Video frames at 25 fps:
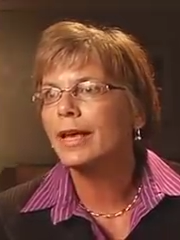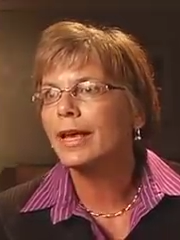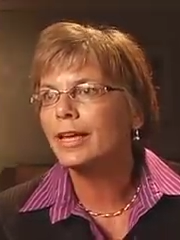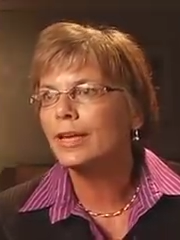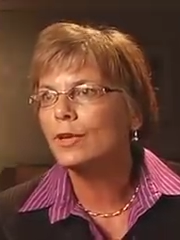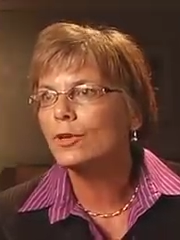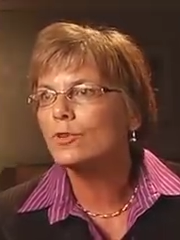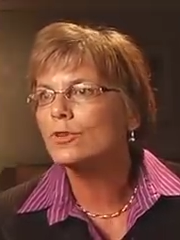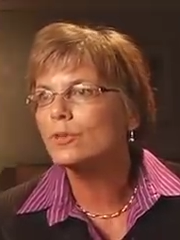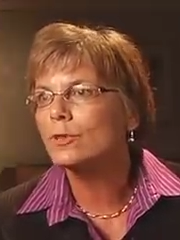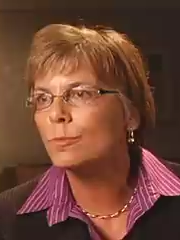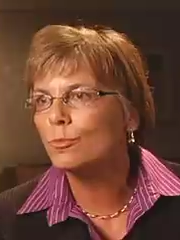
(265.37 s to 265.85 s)

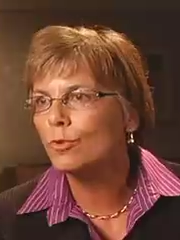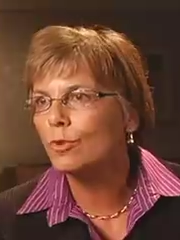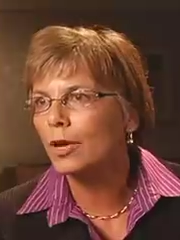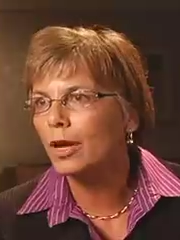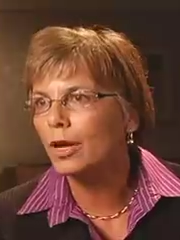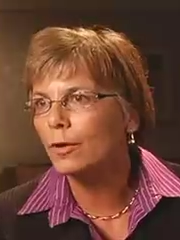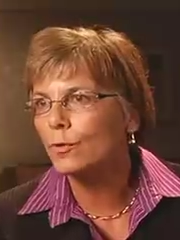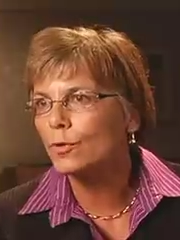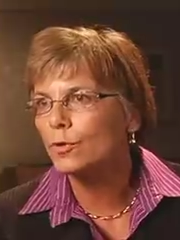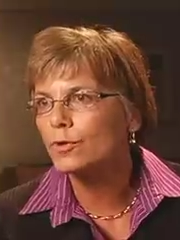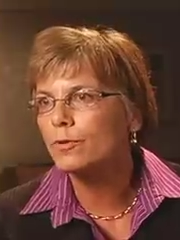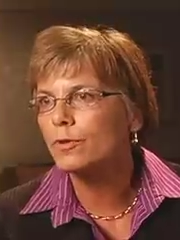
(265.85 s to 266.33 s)
and here's the
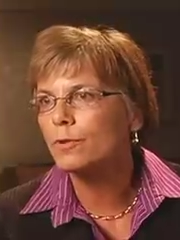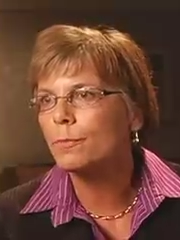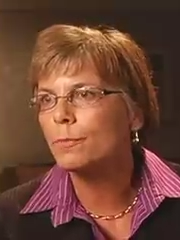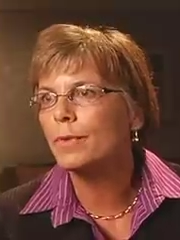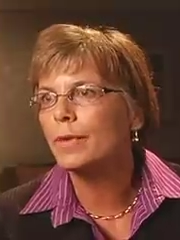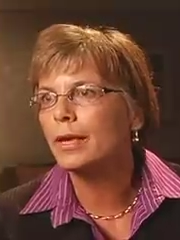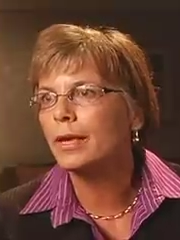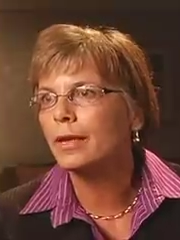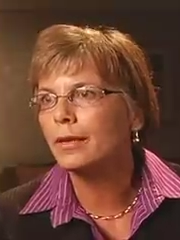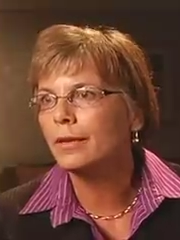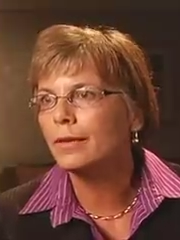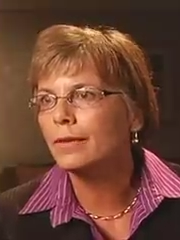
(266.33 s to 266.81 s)
progress
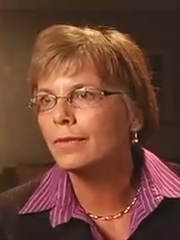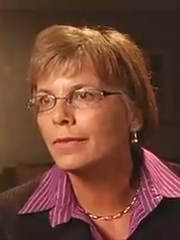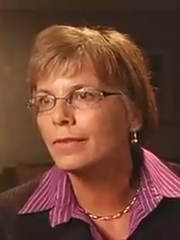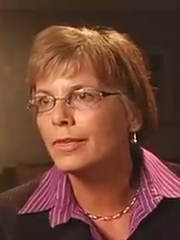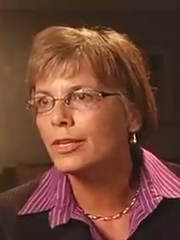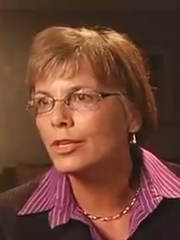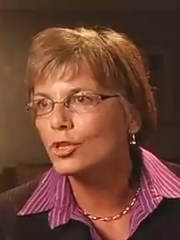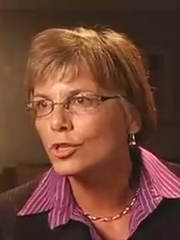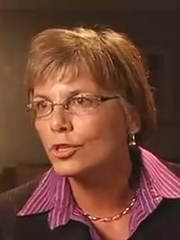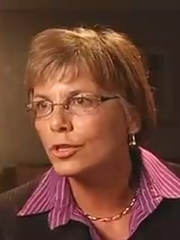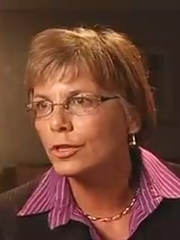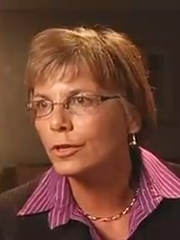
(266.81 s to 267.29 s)
we've made
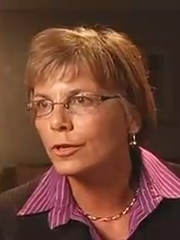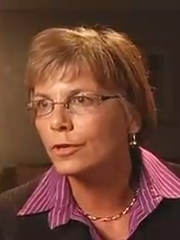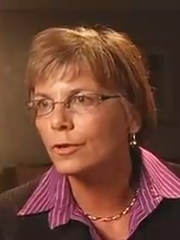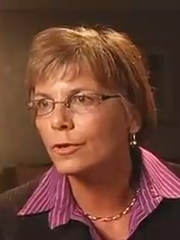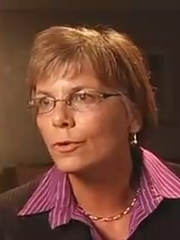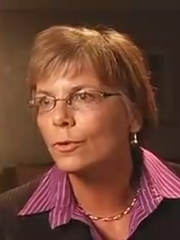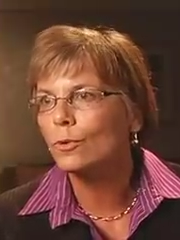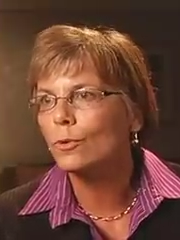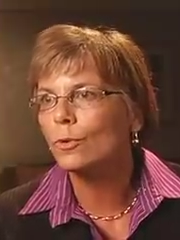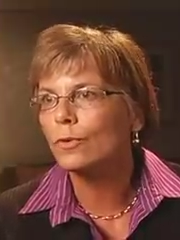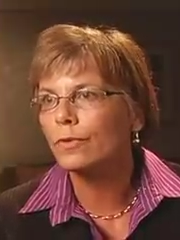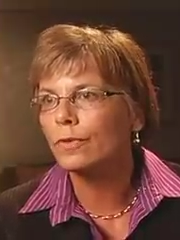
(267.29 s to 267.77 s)
this
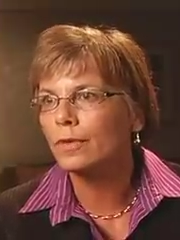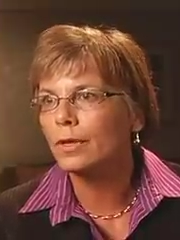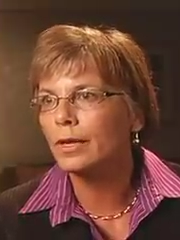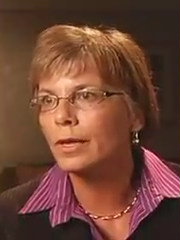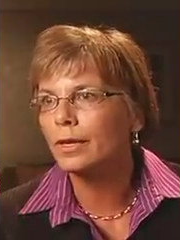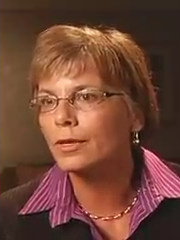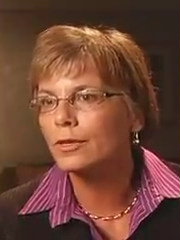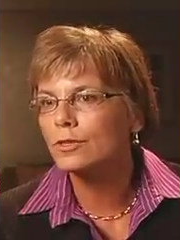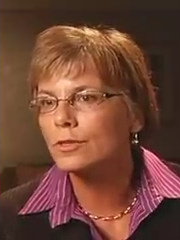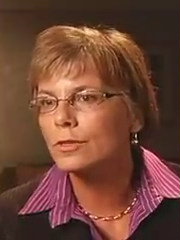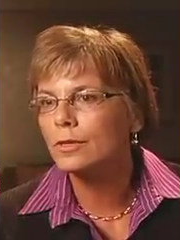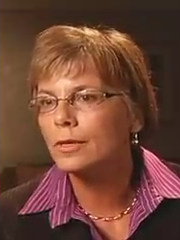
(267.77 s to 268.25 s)
year or the
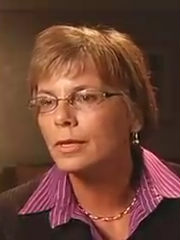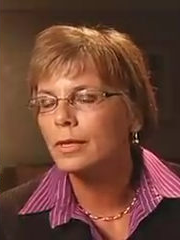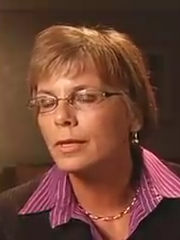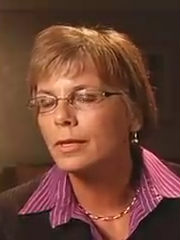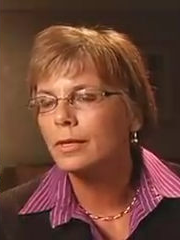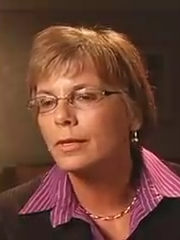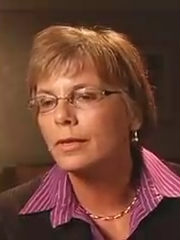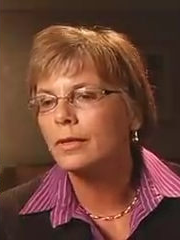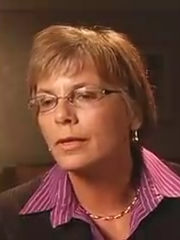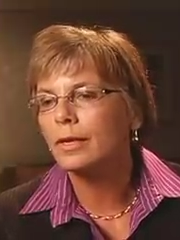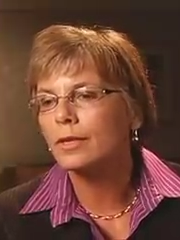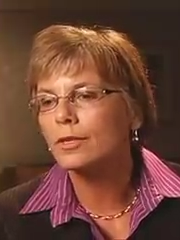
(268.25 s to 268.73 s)

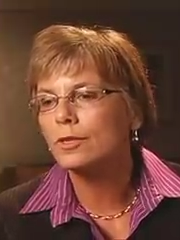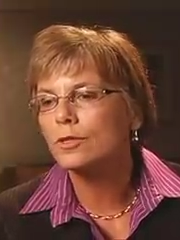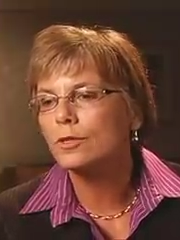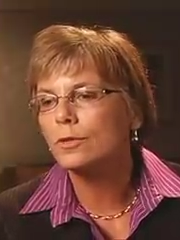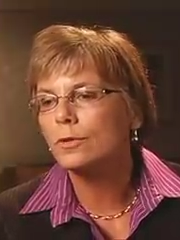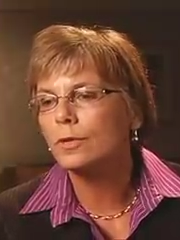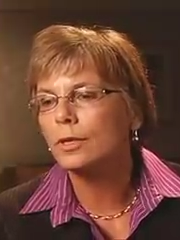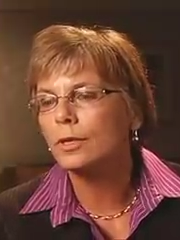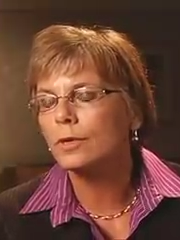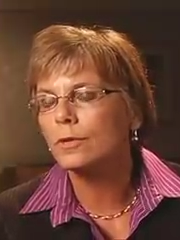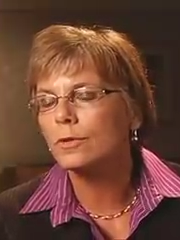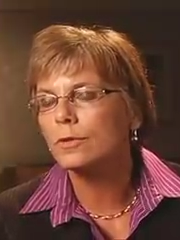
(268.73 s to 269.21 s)
next
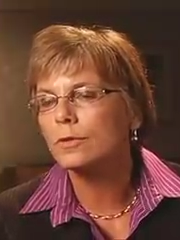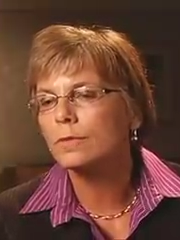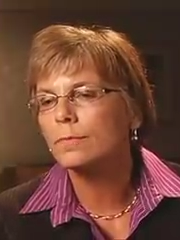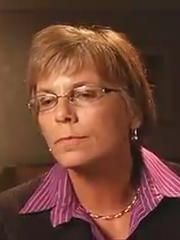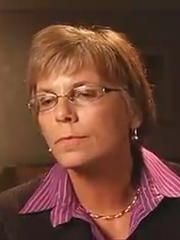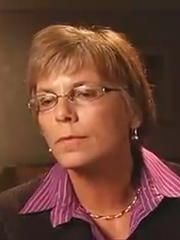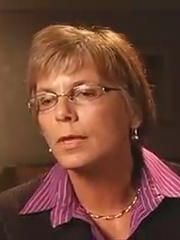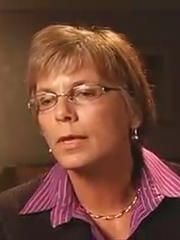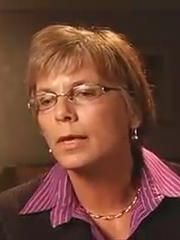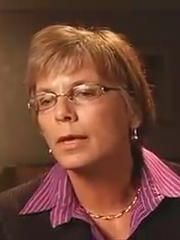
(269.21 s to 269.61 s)
2 years.